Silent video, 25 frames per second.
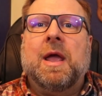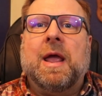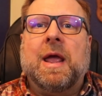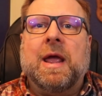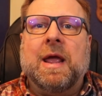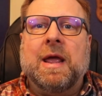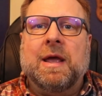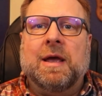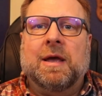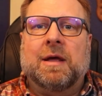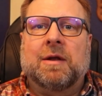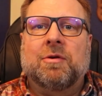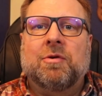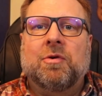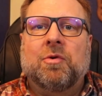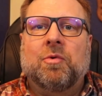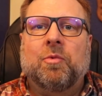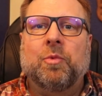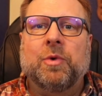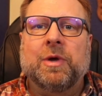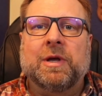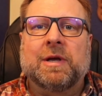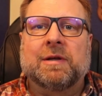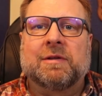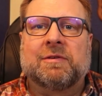and
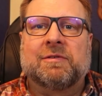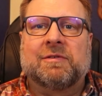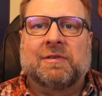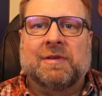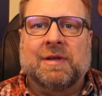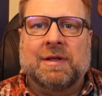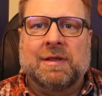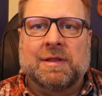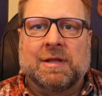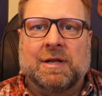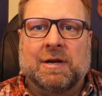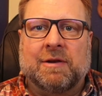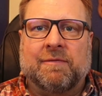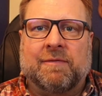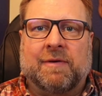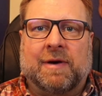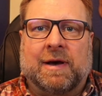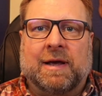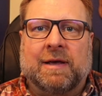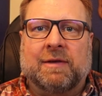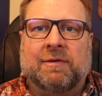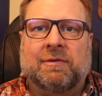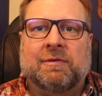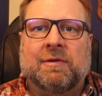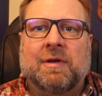we could send the
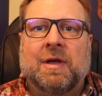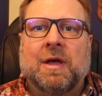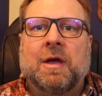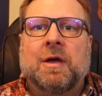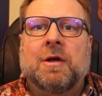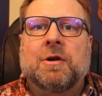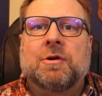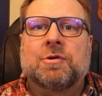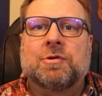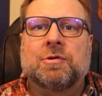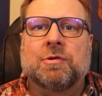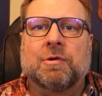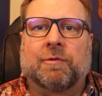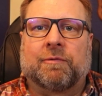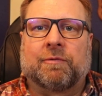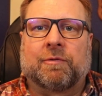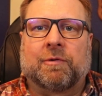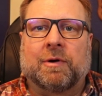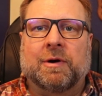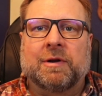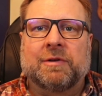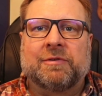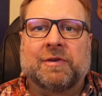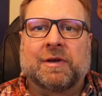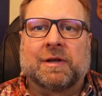device to a
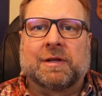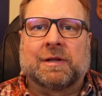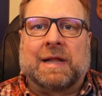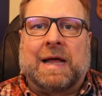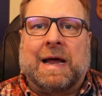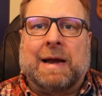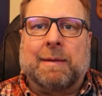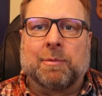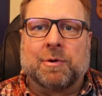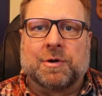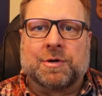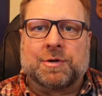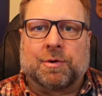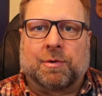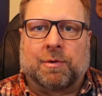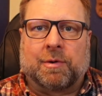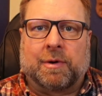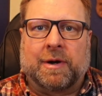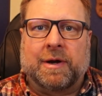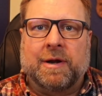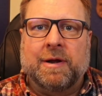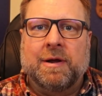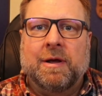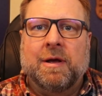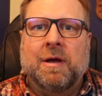forensic
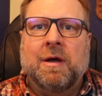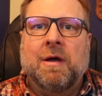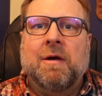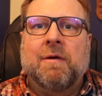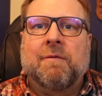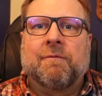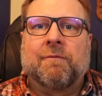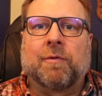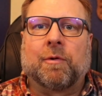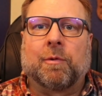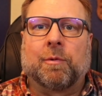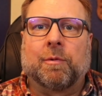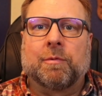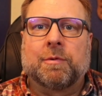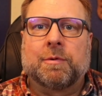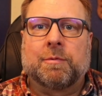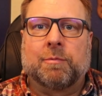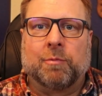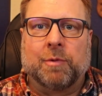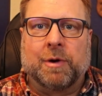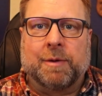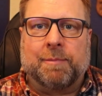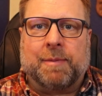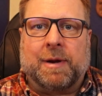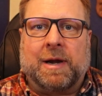laboratory for
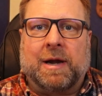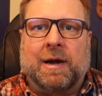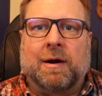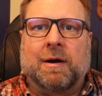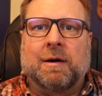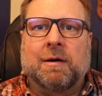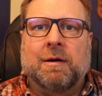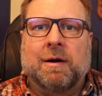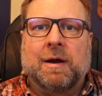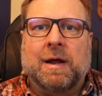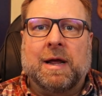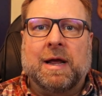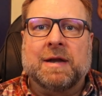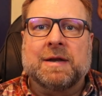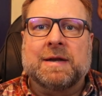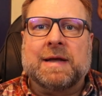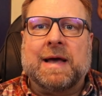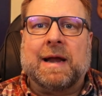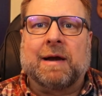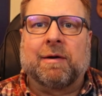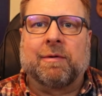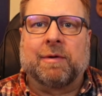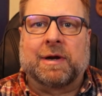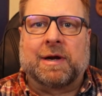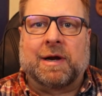repair and
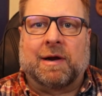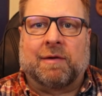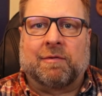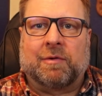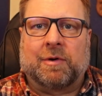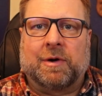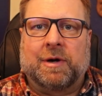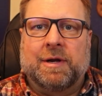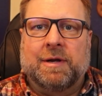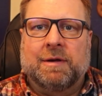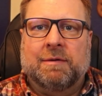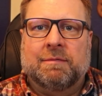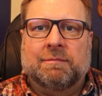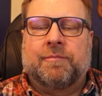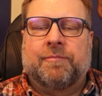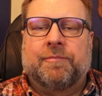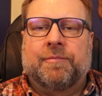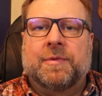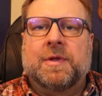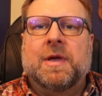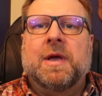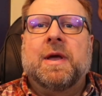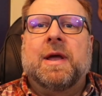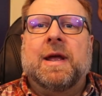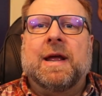data recovery.
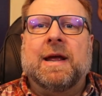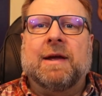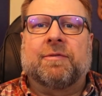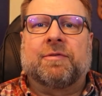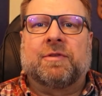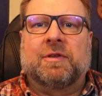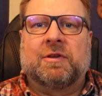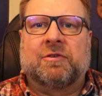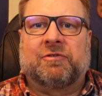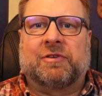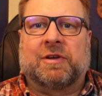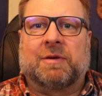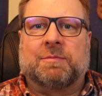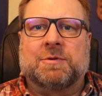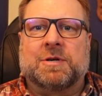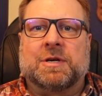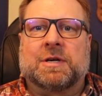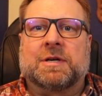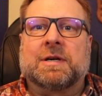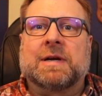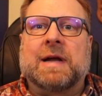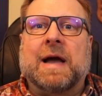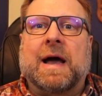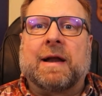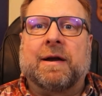If the
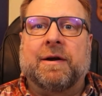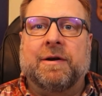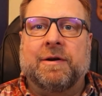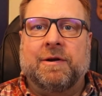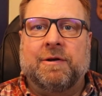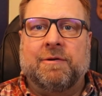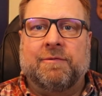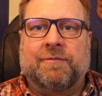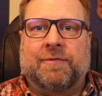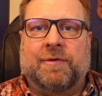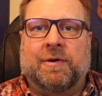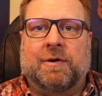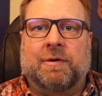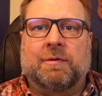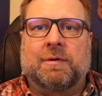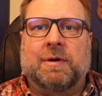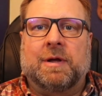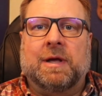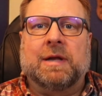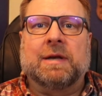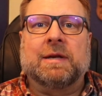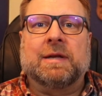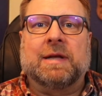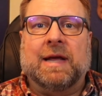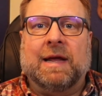subject got a new phone
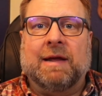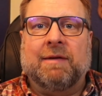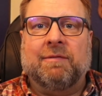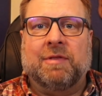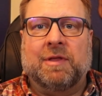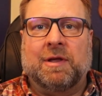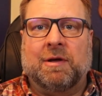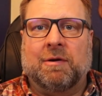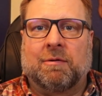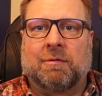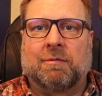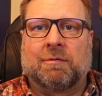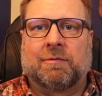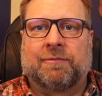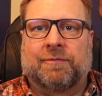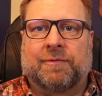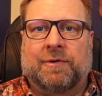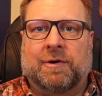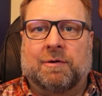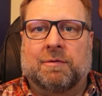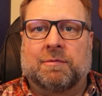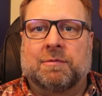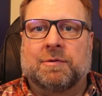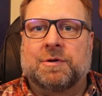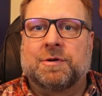and gave the old
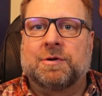phone